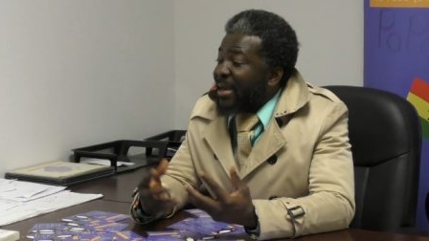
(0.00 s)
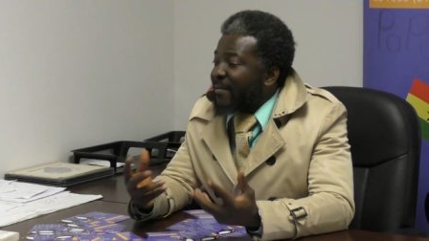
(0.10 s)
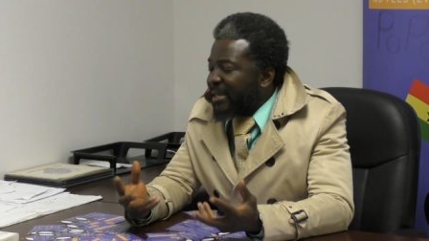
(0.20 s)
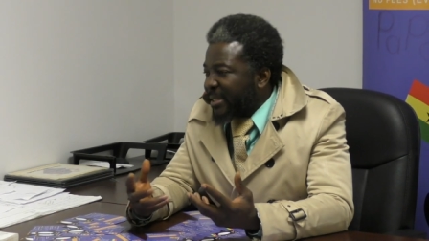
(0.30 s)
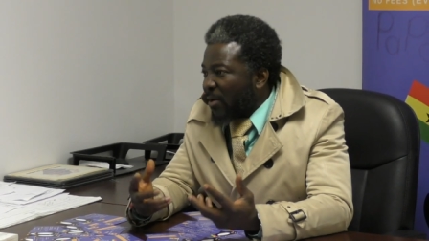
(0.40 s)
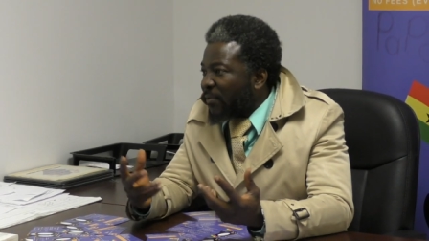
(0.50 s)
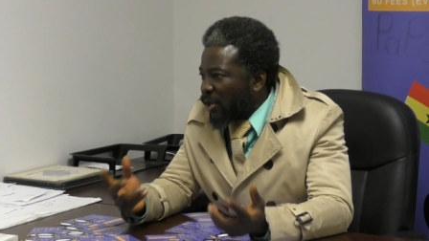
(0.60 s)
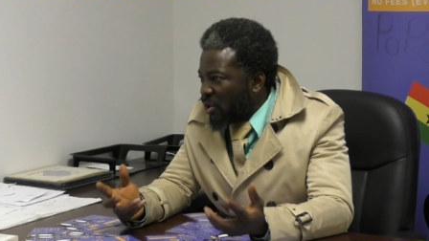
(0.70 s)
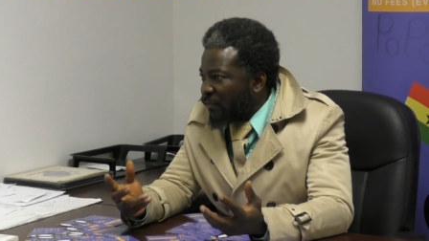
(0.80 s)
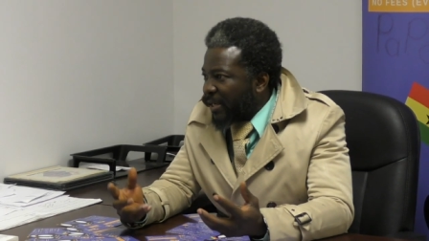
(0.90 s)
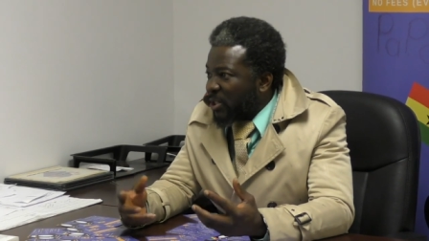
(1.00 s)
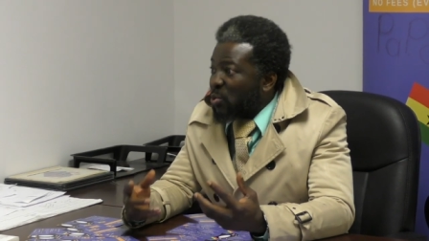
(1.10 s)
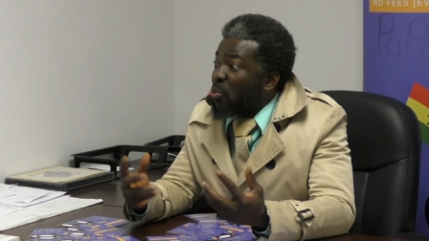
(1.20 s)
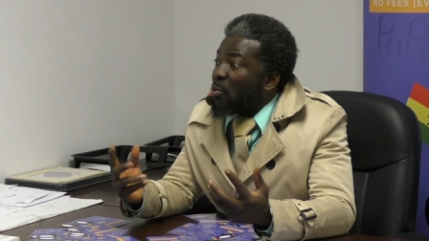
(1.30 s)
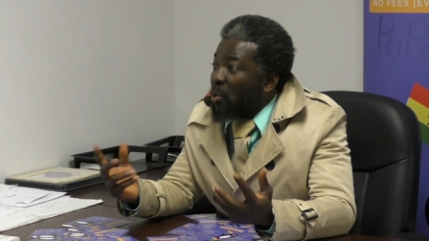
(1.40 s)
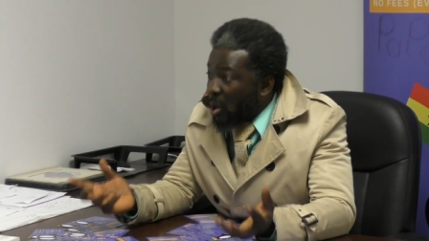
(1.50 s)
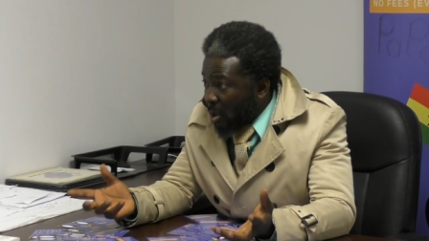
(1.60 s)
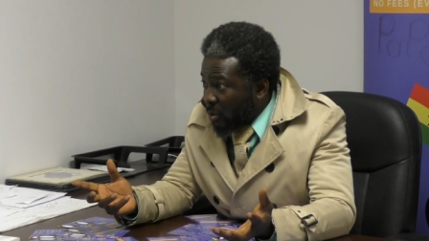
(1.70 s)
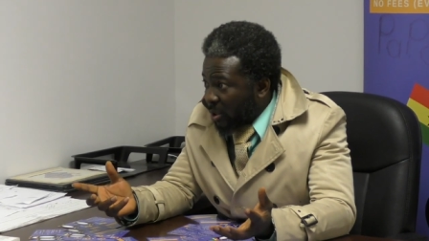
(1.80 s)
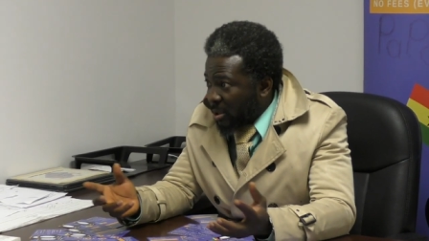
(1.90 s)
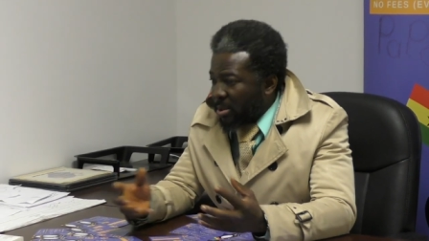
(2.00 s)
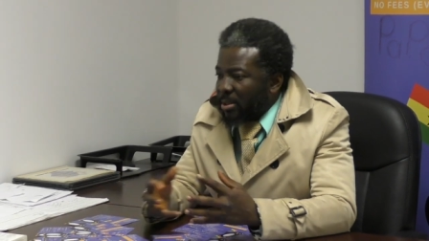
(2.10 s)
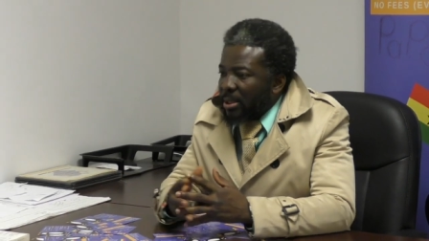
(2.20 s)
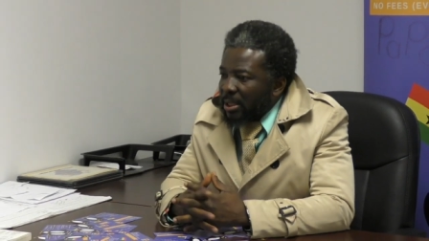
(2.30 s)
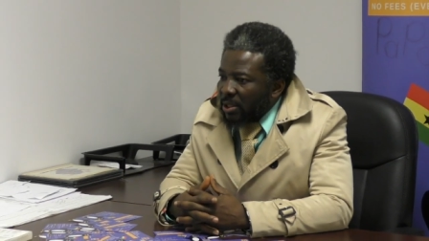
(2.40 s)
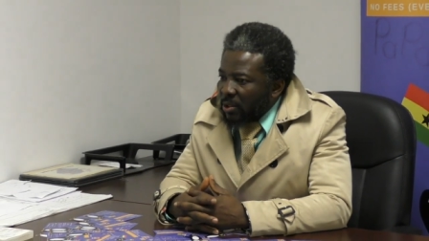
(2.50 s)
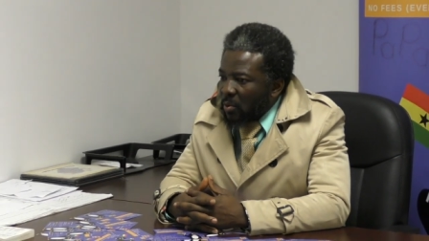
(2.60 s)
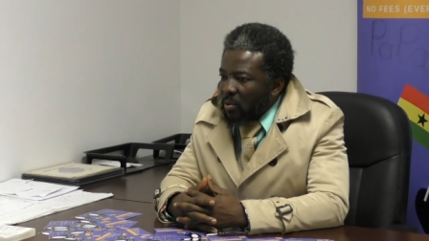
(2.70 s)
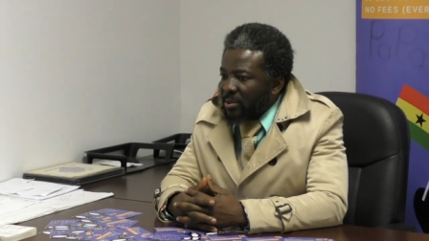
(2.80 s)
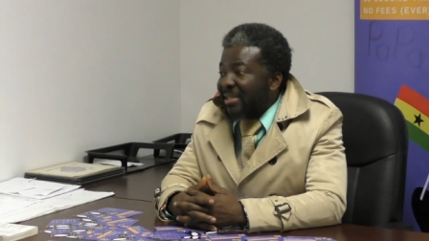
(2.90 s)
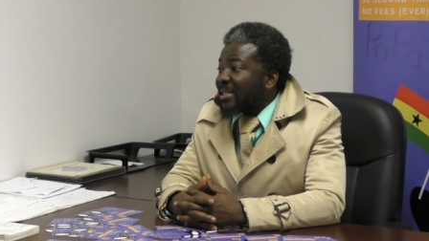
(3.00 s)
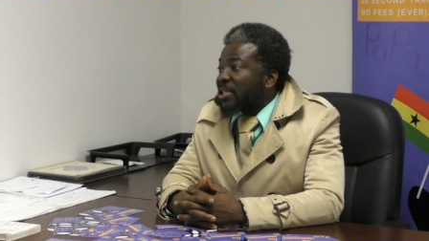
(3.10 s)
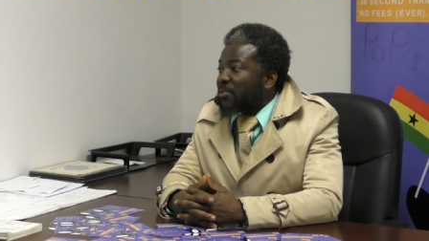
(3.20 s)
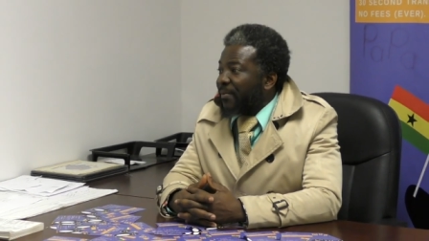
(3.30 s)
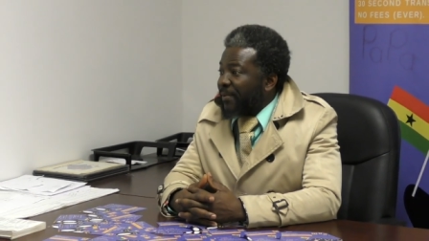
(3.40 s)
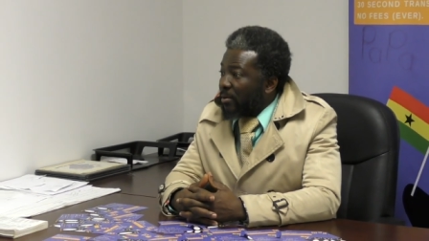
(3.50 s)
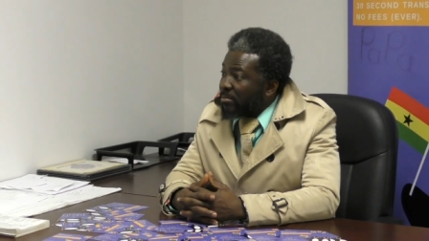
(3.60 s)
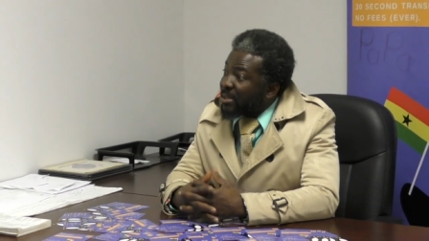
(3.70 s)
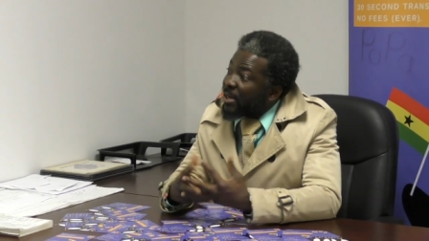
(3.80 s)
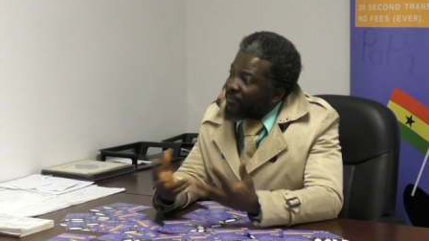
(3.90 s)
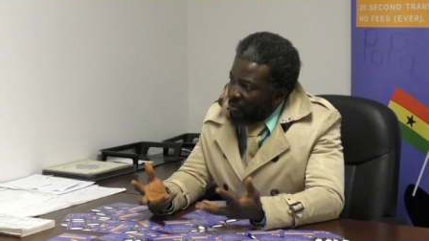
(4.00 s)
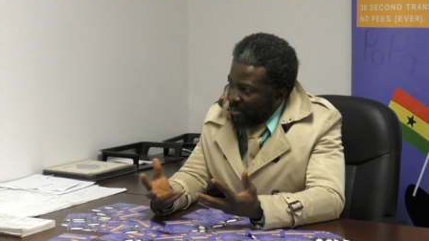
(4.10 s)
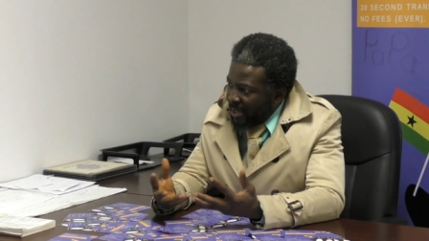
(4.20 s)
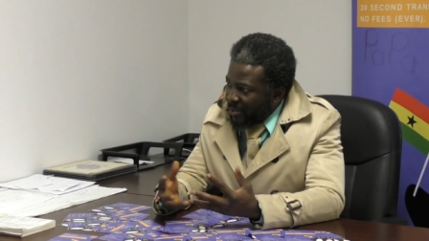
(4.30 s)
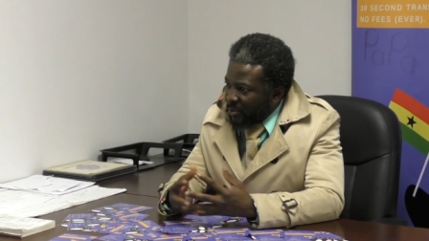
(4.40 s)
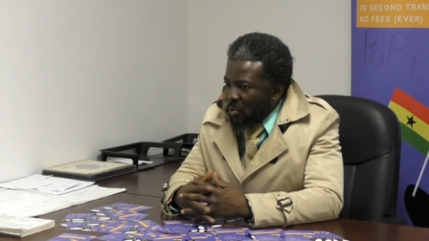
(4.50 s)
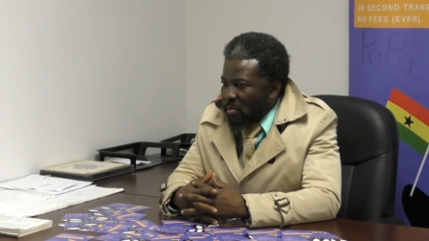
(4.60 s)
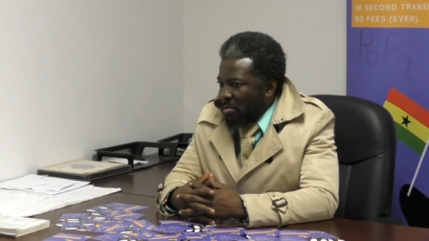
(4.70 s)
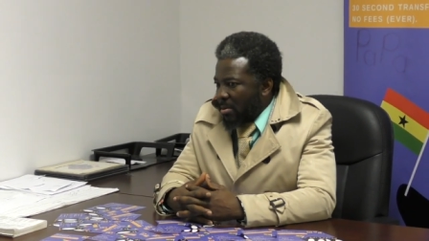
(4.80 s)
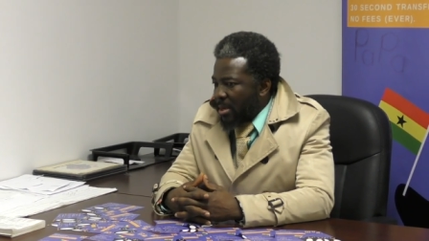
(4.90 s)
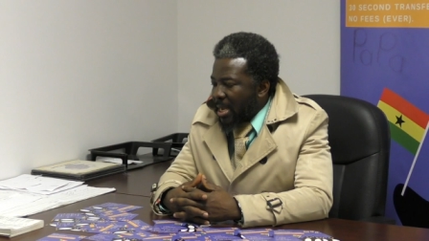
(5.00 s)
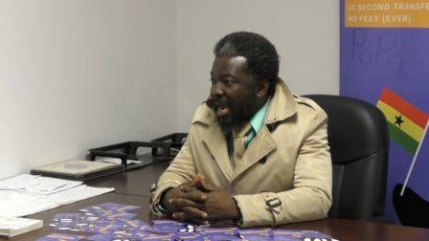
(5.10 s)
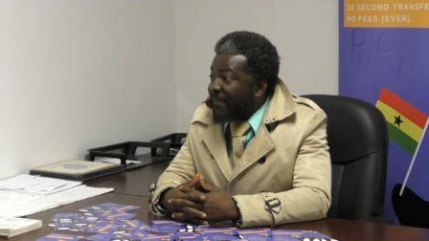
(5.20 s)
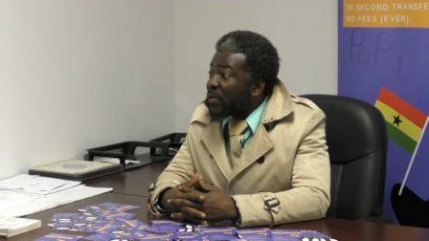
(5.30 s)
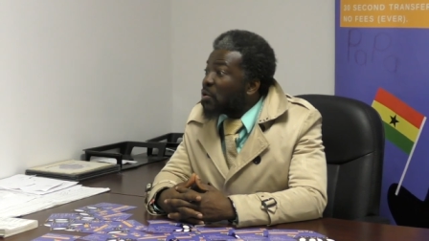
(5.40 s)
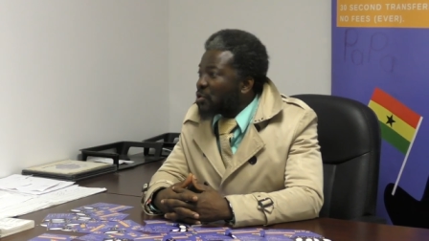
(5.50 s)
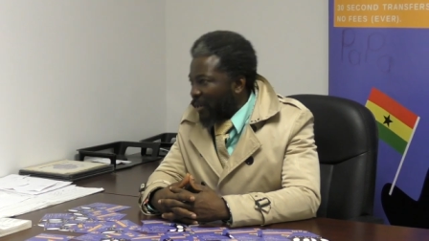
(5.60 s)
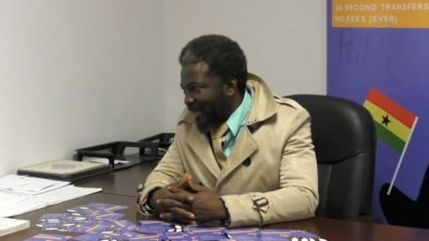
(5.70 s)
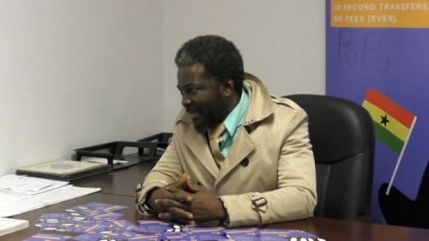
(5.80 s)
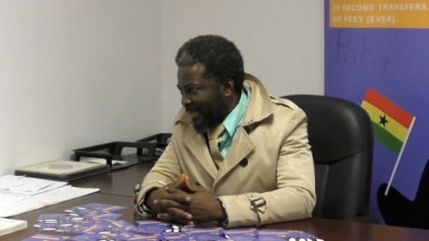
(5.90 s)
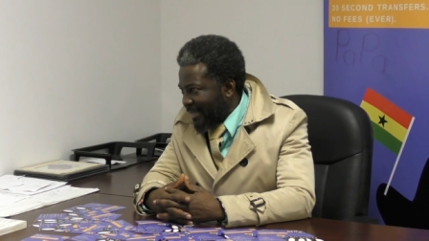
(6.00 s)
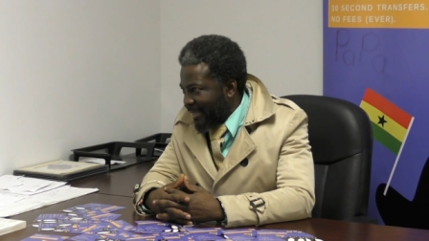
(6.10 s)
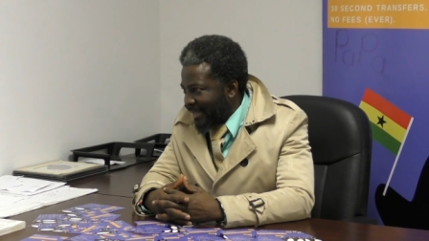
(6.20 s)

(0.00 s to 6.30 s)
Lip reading: the creator of the universe, God. So Jesus revealed himself to me, so I have no choice.